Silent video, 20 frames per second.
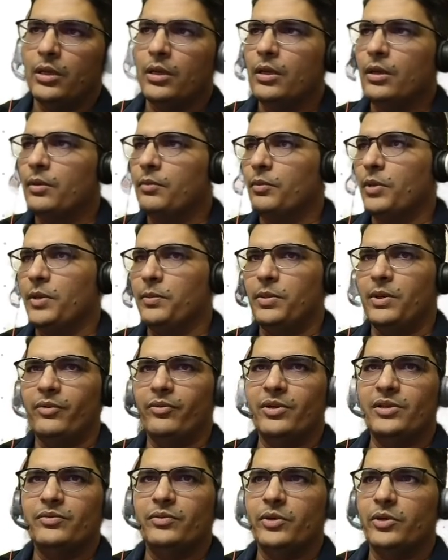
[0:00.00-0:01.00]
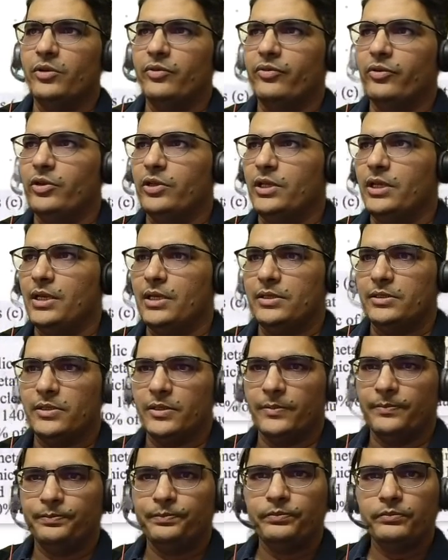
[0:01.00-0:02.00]
my previous video for the answer.
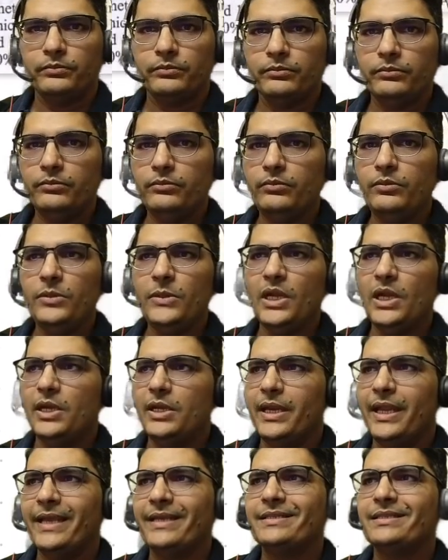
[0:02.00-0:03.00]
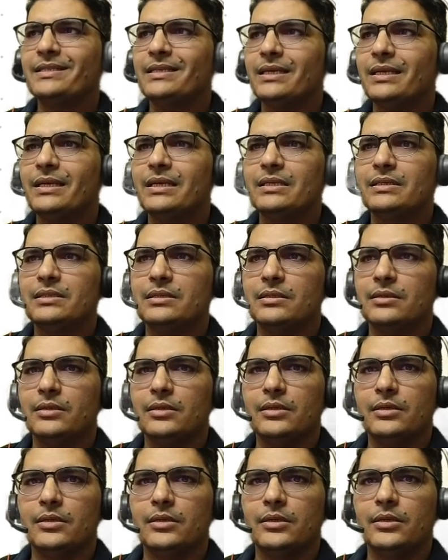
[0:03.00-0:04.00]
Next is
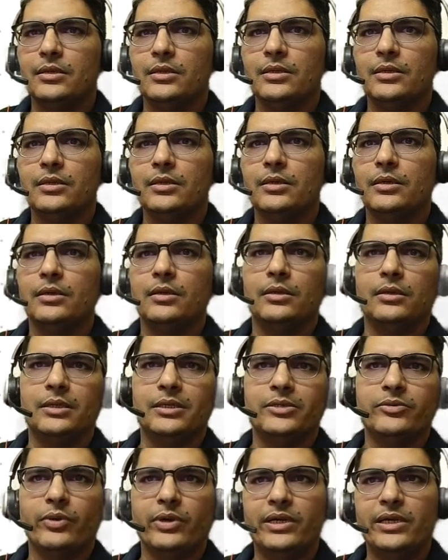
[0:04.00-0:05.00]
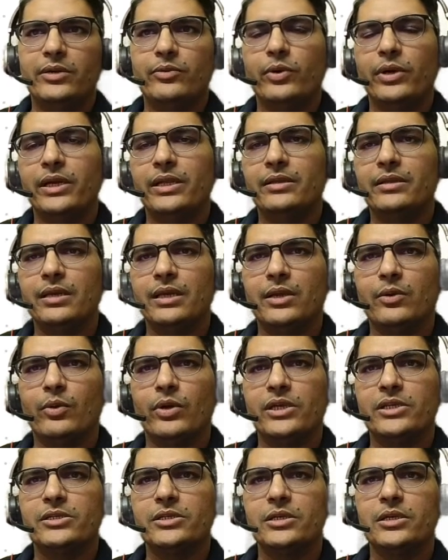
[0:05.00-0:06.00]
this 2023
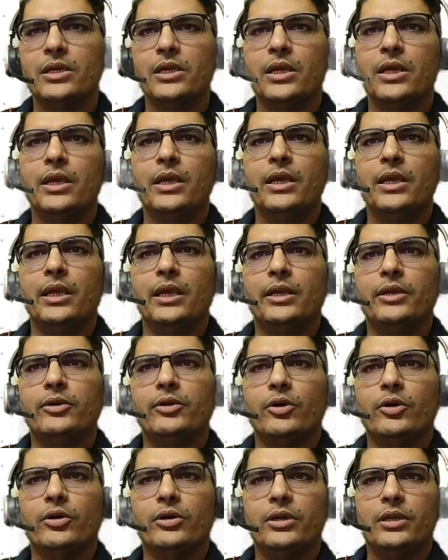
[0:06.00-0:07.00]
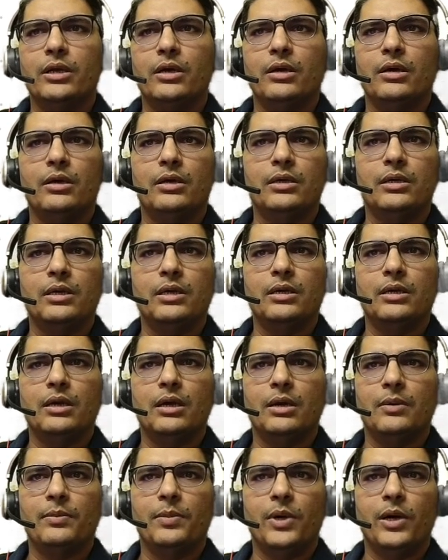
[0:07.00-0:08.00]
question. It talked
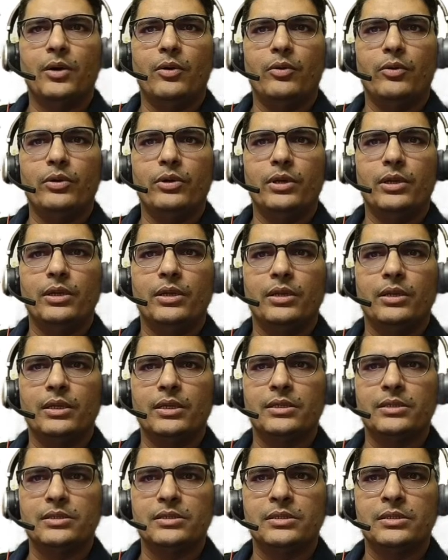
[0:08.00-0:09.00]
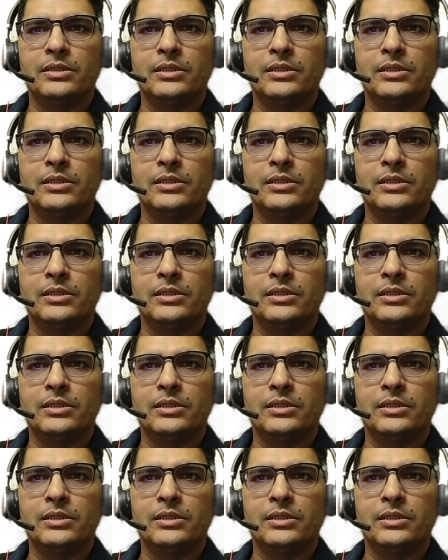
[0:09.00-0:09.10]
about this